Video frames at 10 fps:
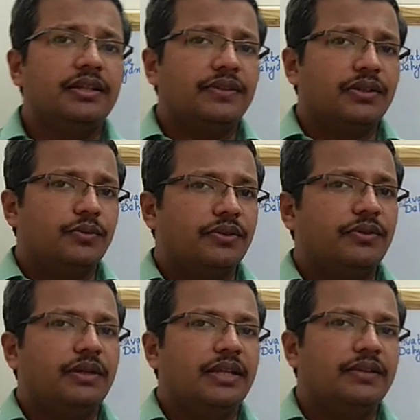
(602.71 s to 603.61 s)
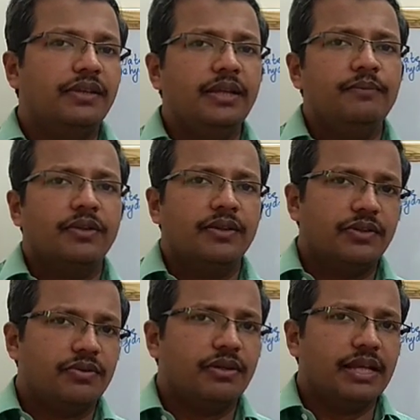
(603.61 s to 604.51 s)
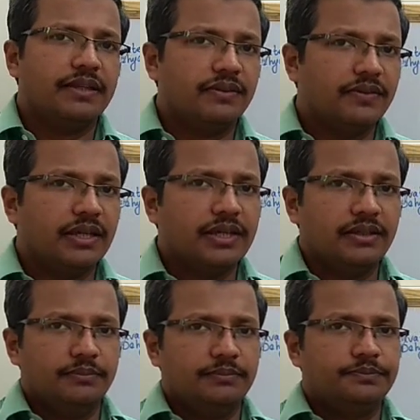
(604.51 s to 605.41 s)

is otherwise known as the citric acid cycle.